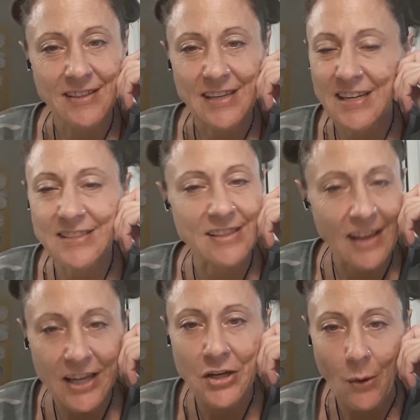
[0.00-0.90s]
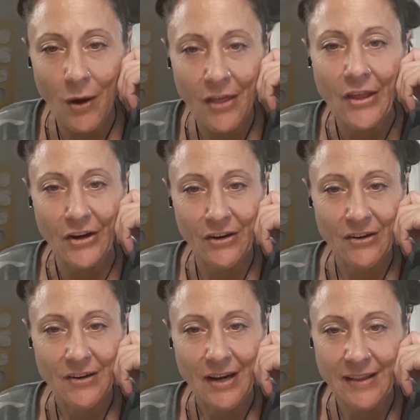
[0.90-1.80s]
is like no other.
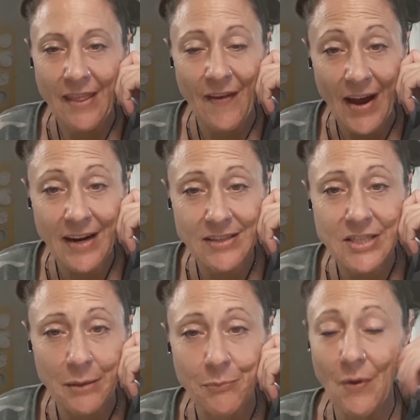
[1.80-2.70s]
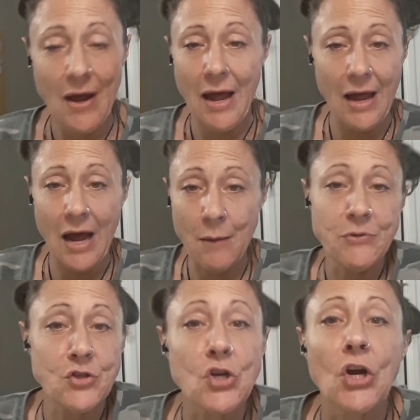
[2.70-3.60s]
And that is I'm
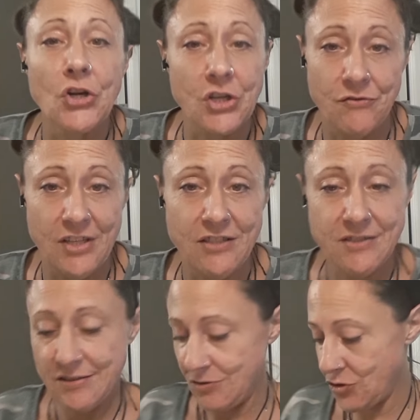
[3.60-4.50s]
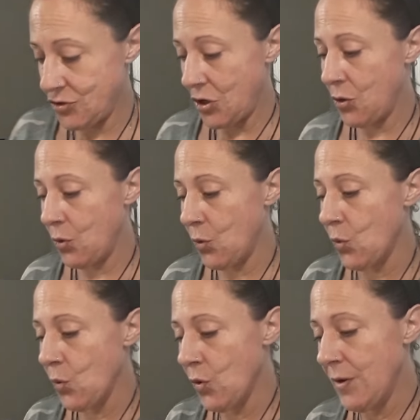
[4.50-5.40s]
certain of this. So,